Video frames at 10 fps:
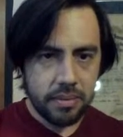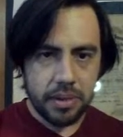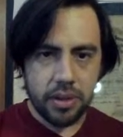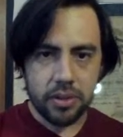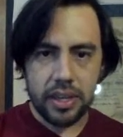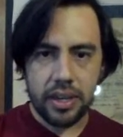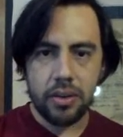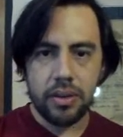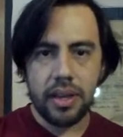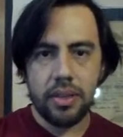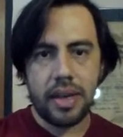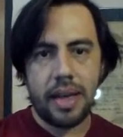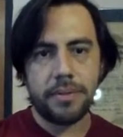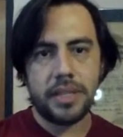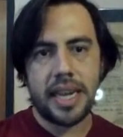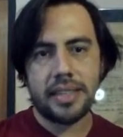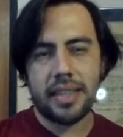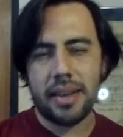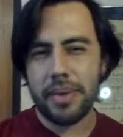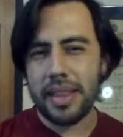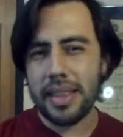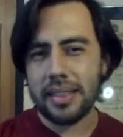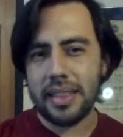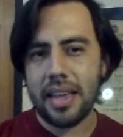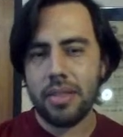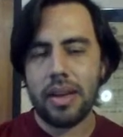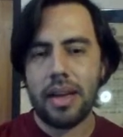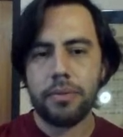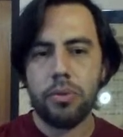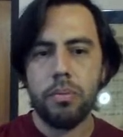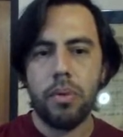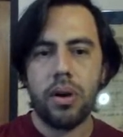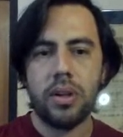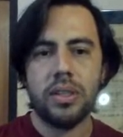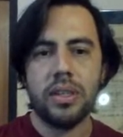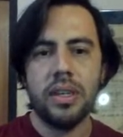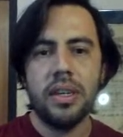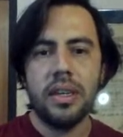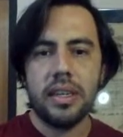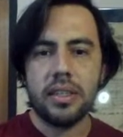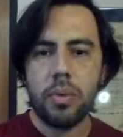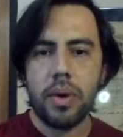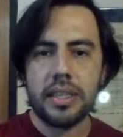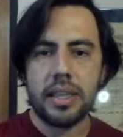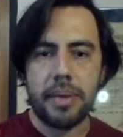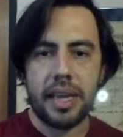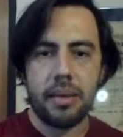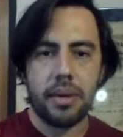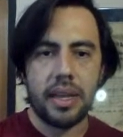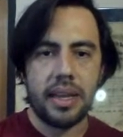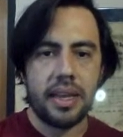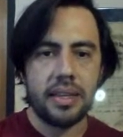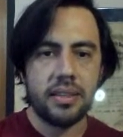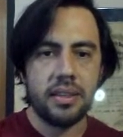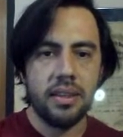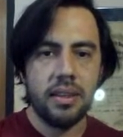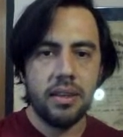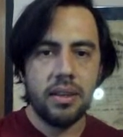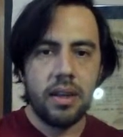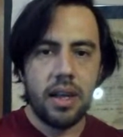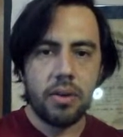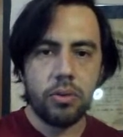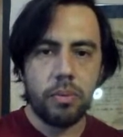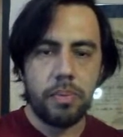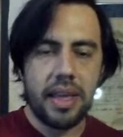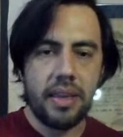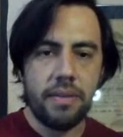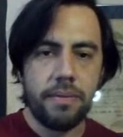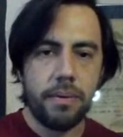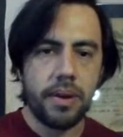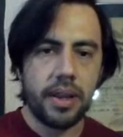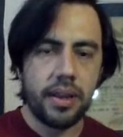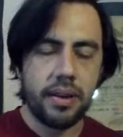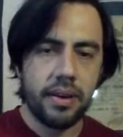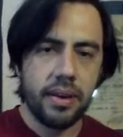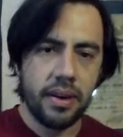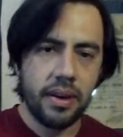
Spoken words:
because he don't have checks, and really that knight don't have too much squares available, I guess. I'm going to play e4 here.